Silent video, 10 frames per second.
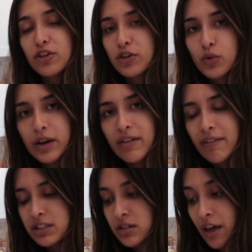the earthquake valve,
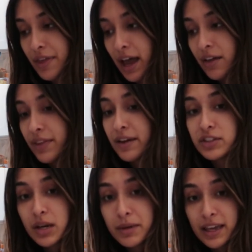it's not that. They have to
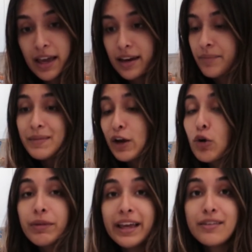come again. My whole
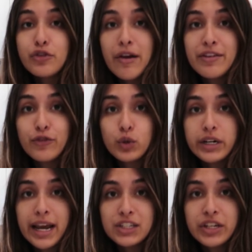plan of driving for
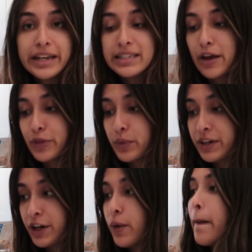DoorDash today is out the
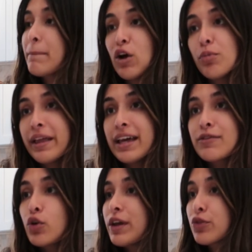window. My whole plan
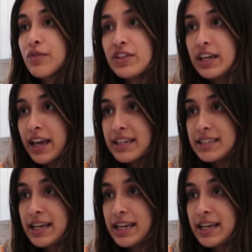of going thrifting again